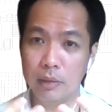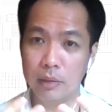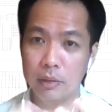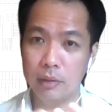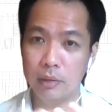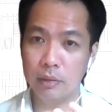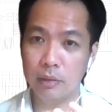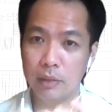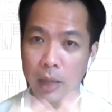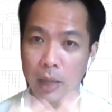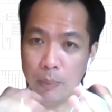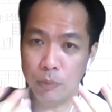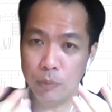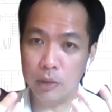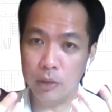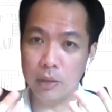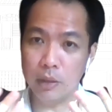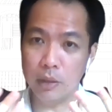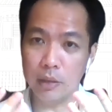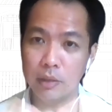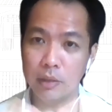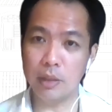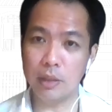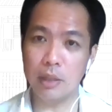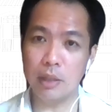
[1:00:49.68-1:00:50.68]

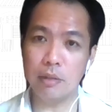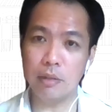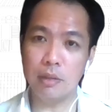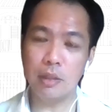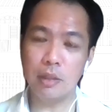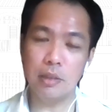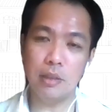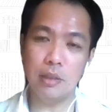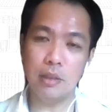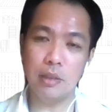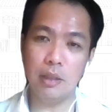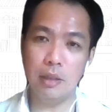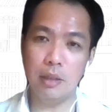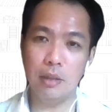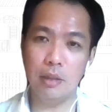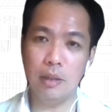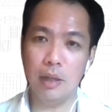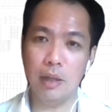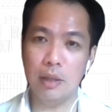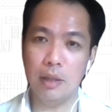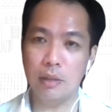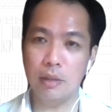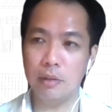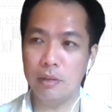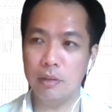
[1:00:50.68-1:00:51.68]
debtors, and they say,
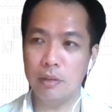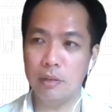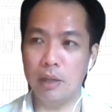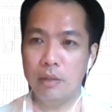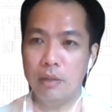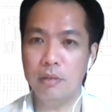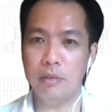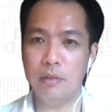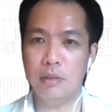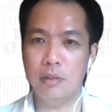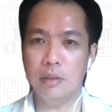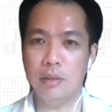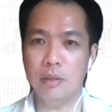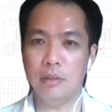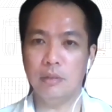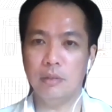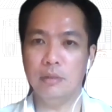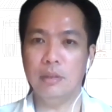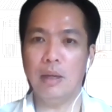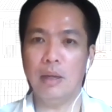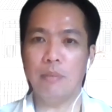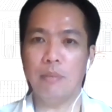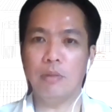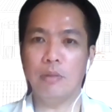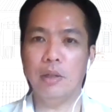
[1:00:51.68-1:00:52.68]
and then the
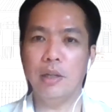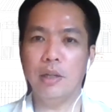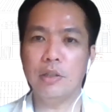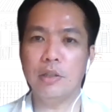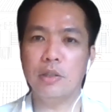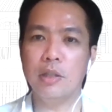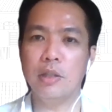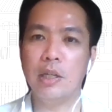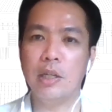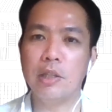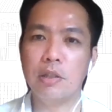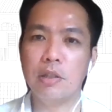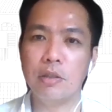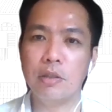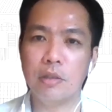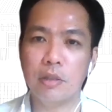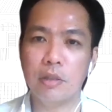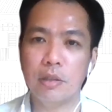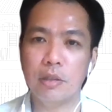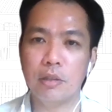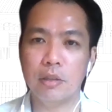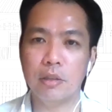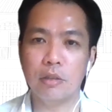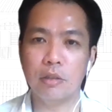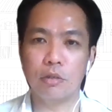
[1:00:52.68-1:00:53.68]
debt collection
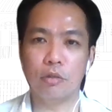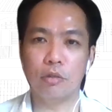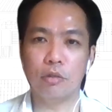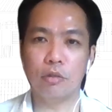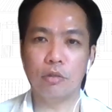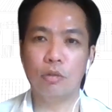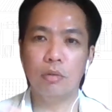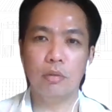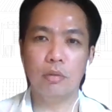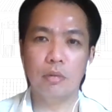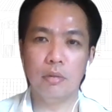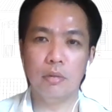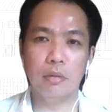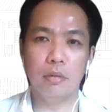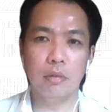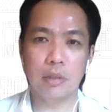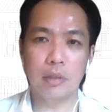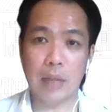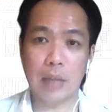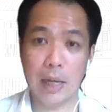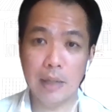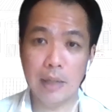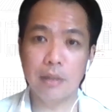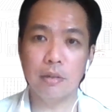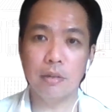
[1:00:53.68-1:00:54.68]
agencies just go
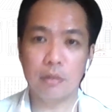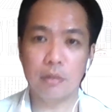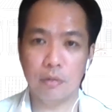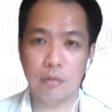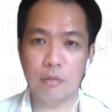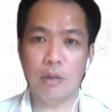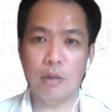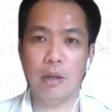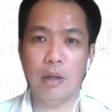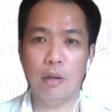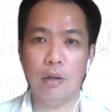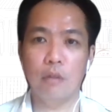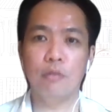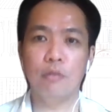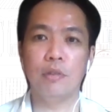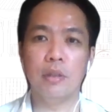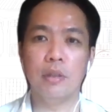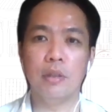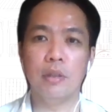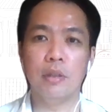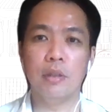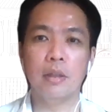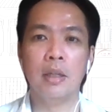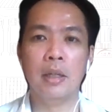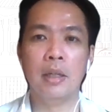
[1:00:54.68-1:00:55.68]
silent quite often.
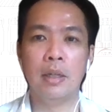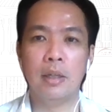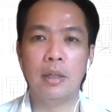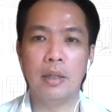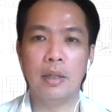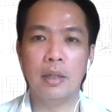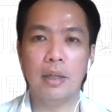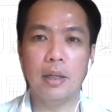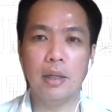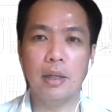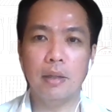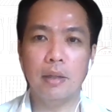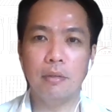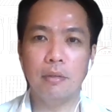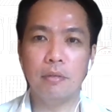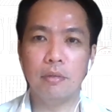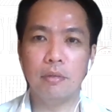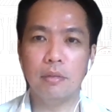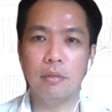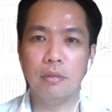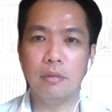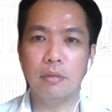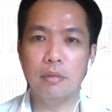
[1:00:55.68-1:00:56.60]
And